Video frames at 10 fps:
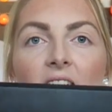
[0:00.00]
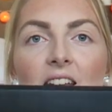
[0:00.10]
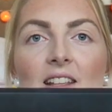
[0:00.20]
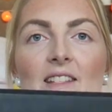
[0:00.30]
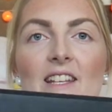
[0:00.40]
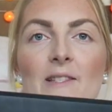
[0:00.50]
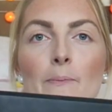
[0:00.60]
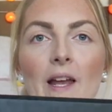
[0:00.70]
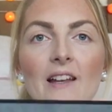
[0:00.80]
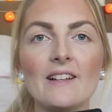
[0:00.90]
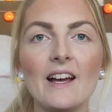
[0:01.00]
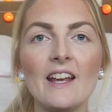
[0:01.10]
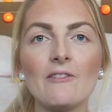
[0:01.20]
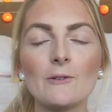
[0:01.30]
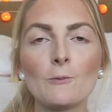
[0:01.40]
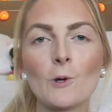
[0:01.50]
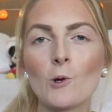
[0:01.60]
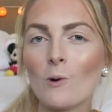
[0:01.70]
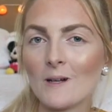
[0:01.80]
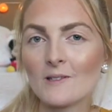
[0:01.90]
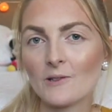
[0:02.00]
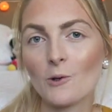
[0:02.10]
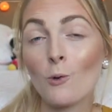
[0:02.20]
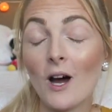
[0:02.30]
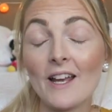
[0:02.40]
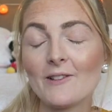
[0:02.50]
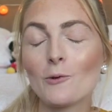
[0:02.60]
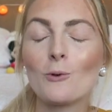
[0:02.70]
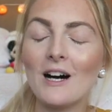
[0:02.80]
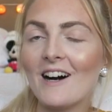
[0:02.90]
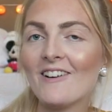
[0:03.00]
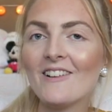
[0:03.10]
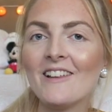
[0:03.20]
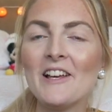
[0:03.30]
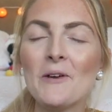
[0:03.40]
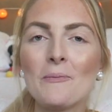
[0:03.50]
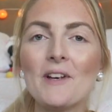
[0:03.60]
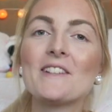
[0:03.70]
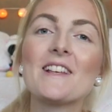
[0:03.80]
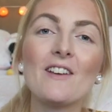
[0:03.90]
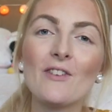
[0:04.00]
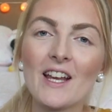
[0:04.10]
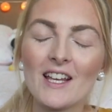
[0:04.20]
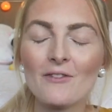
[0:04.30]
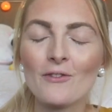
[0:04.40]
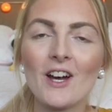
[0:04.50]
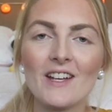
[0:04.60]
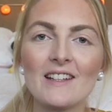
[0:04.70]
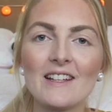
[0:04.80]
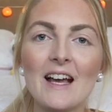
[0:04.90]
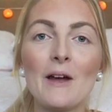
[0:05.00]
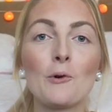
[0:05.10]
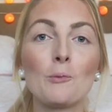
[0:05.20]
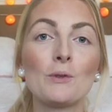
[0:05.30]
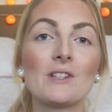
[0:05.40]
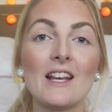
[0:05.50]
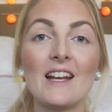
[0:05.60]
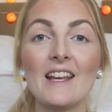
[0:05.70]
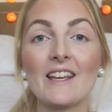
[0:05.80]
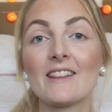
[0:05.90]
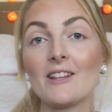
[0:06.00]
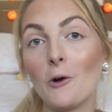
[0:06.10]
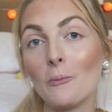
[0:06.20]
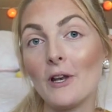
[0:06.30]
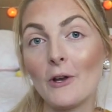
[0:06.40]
And it's this palette. I have it for quite a while, but if I can find it, I will put a link down